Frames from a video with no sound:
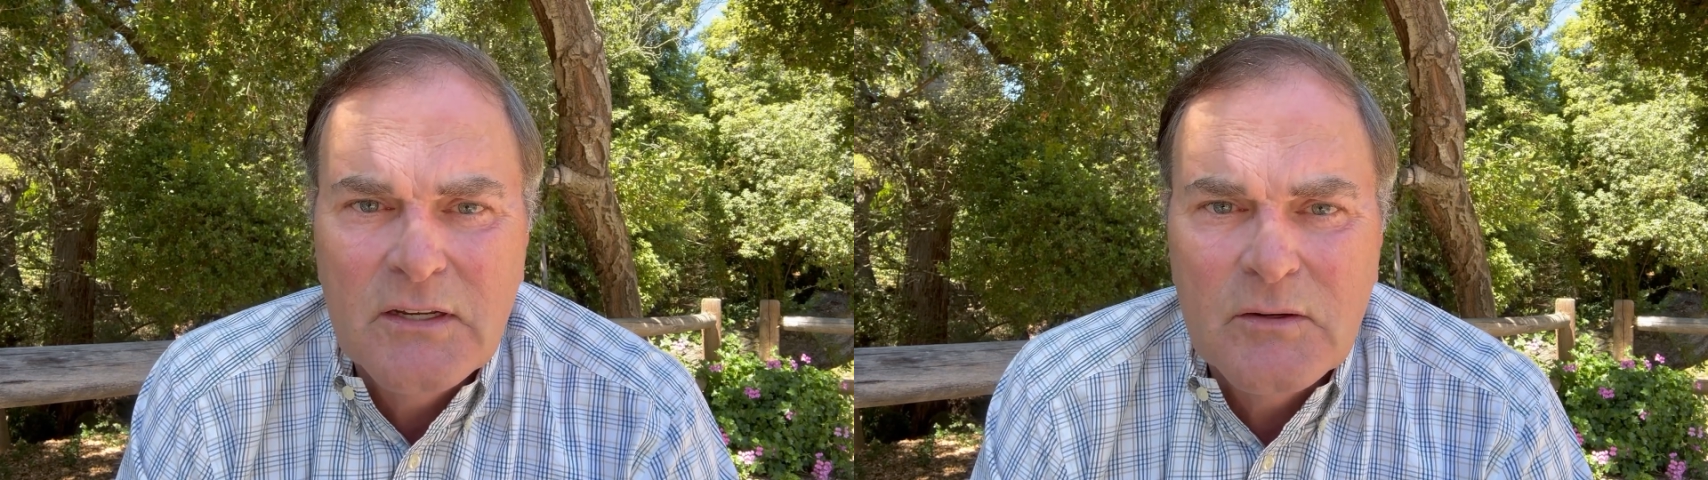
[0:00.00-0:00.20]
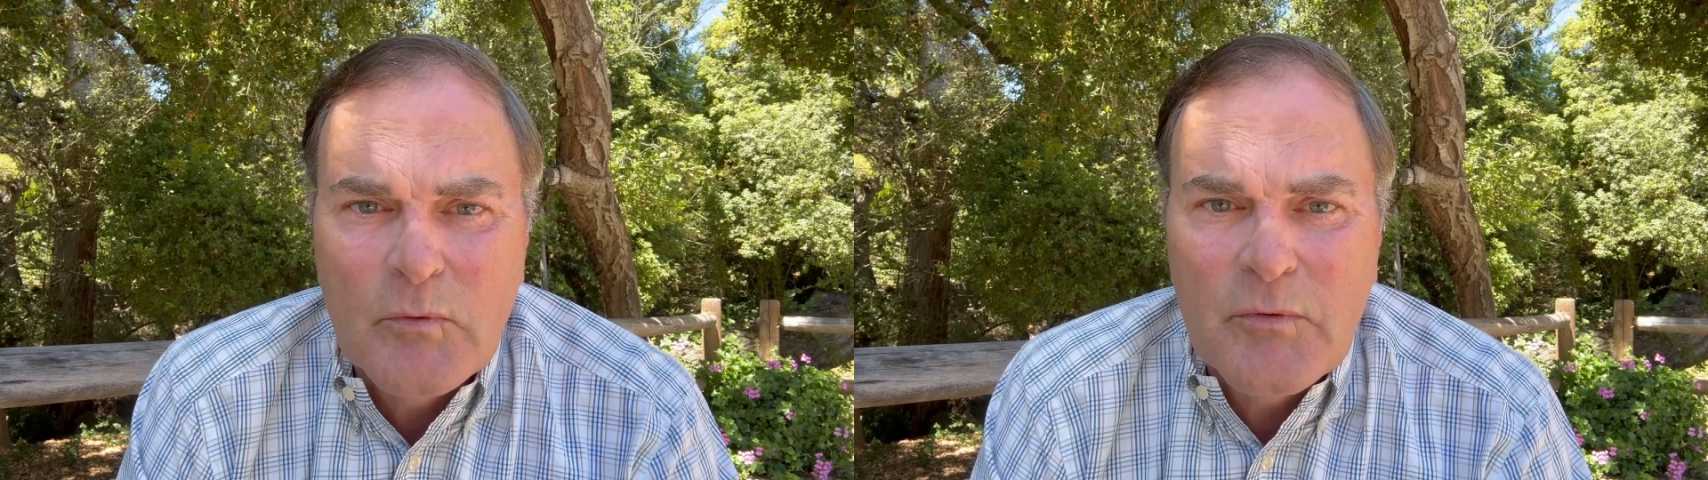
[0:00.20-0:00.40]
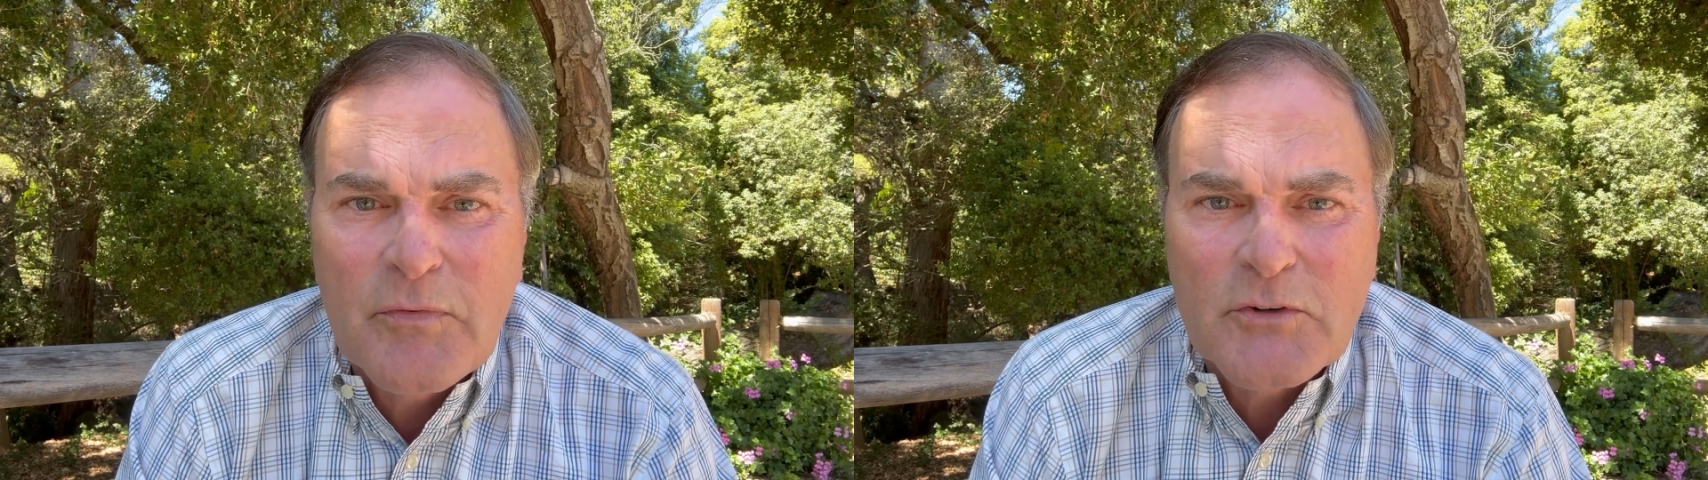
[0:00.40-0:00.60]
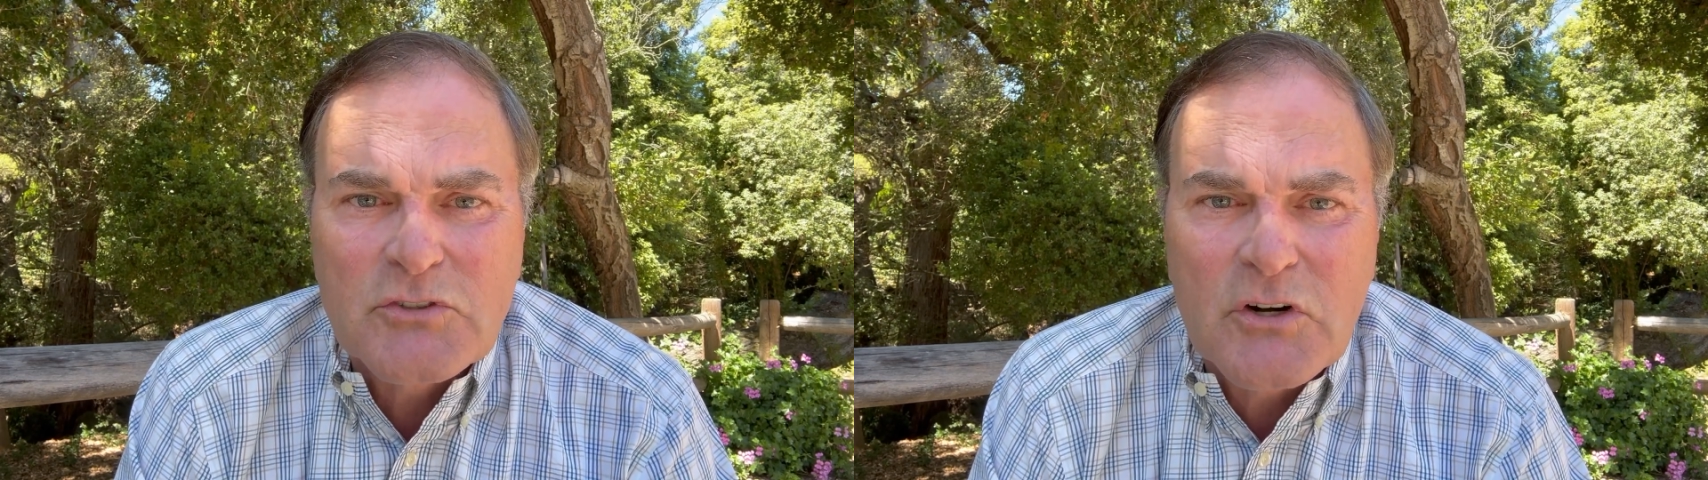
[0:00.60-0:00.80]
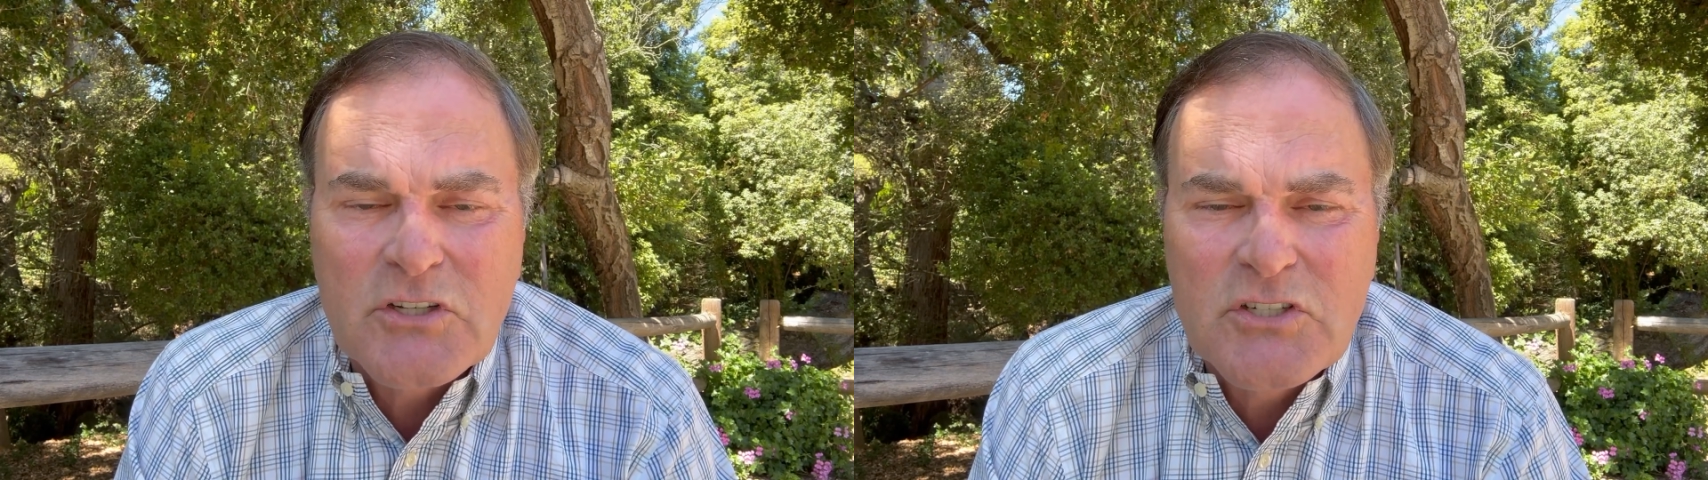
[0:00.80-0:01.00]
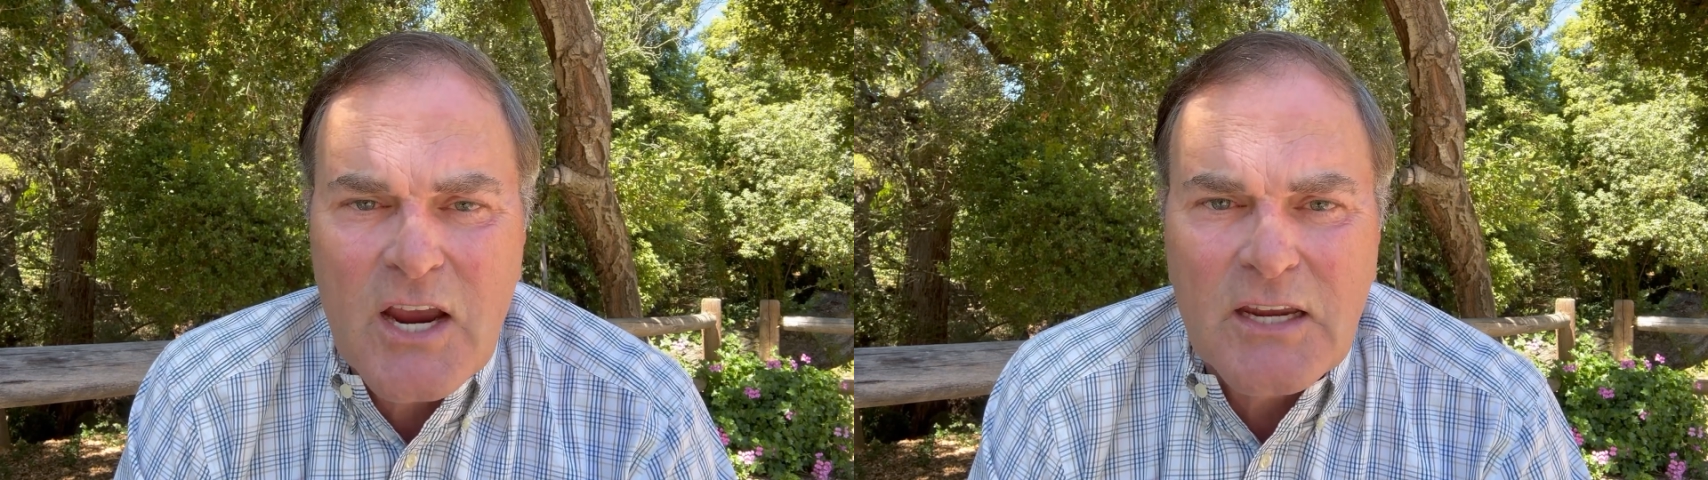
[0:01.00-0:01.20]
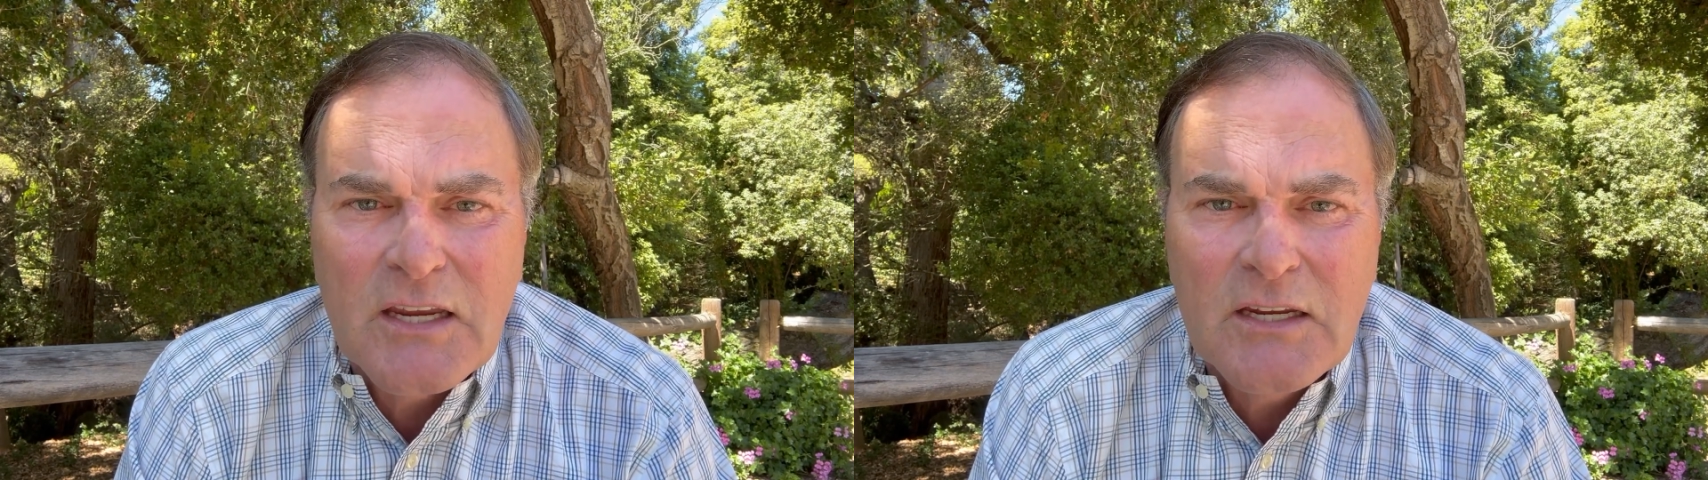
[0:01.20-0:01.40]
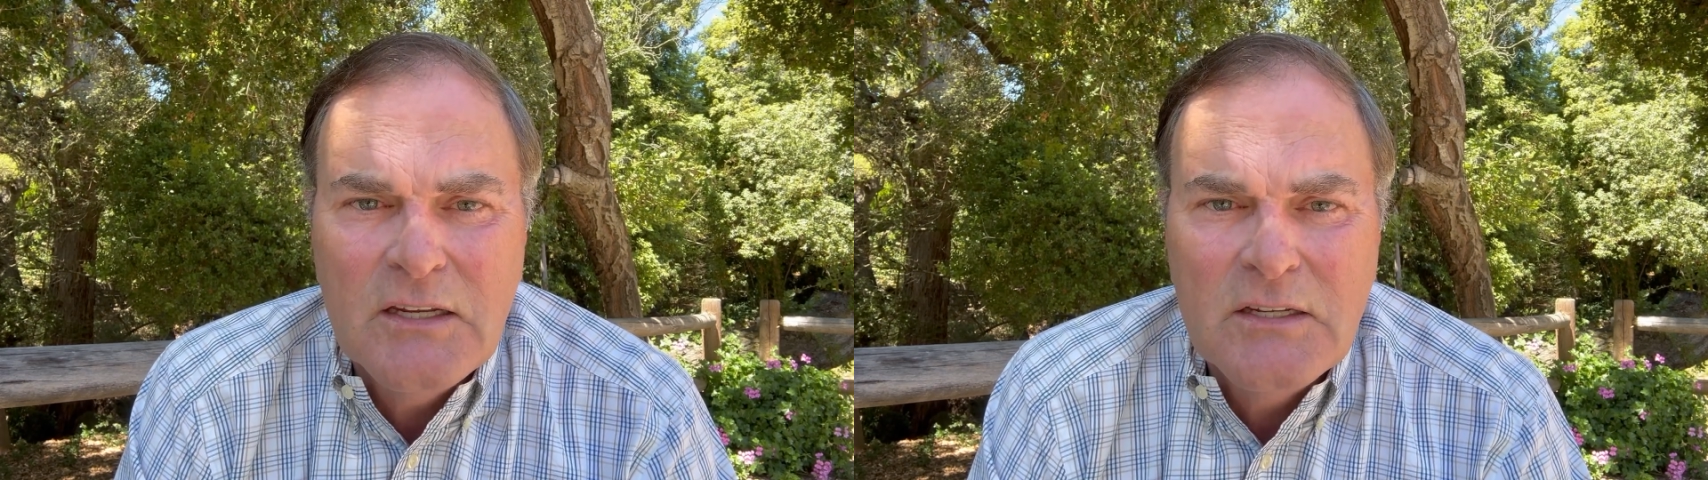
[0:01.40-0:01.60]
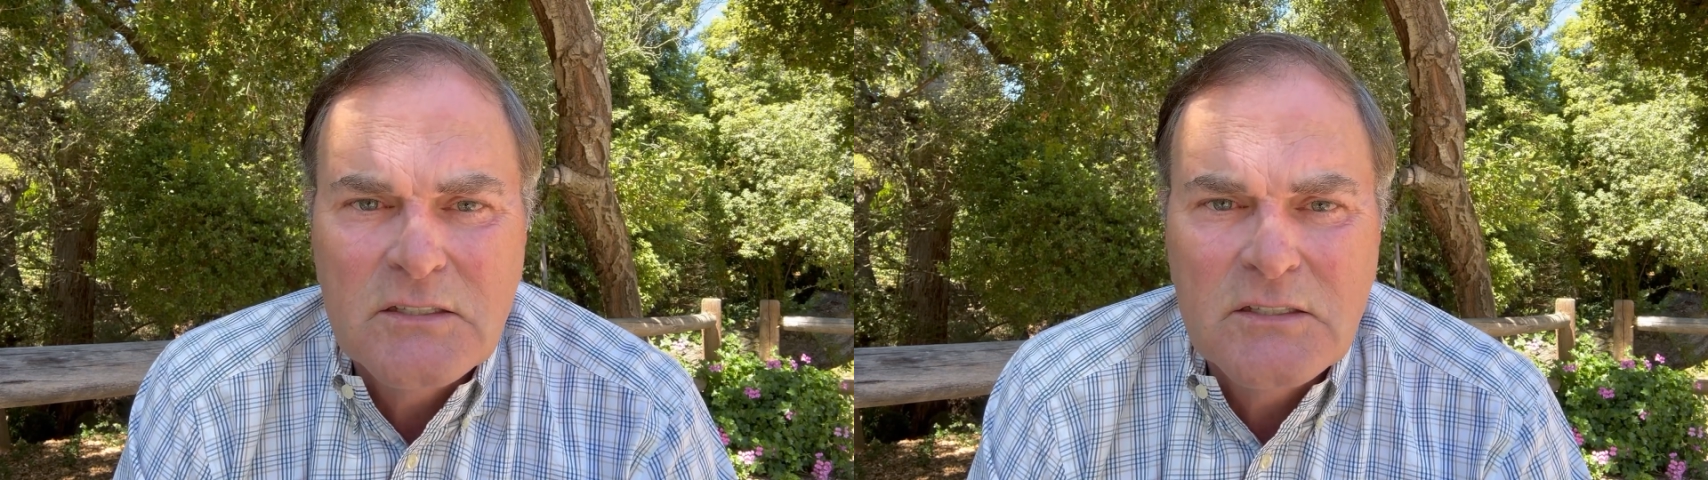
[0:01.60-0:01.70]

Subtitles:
when we first started checking